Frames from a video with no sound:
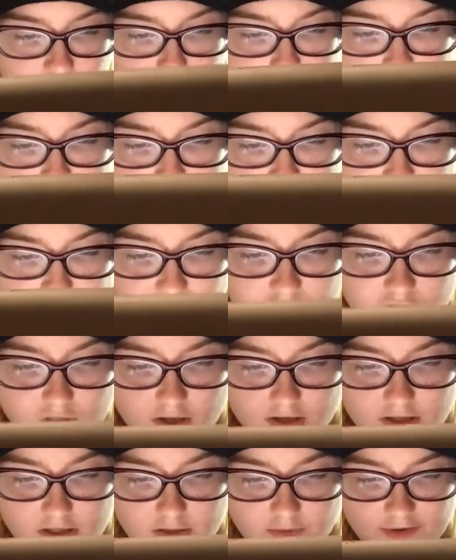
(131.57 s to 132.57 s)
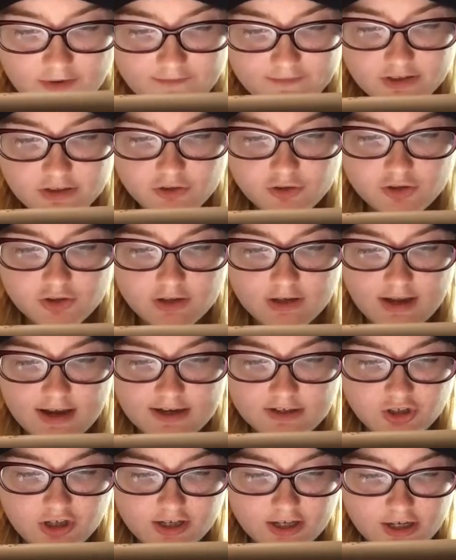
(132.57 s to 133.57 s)
Secret Juggie Revolution,
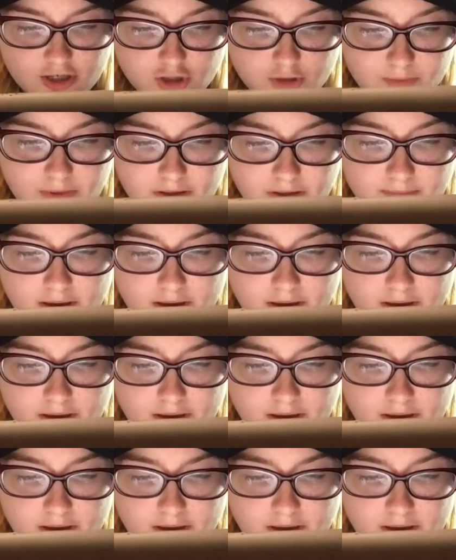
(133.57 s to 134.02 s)
hashtag A D P.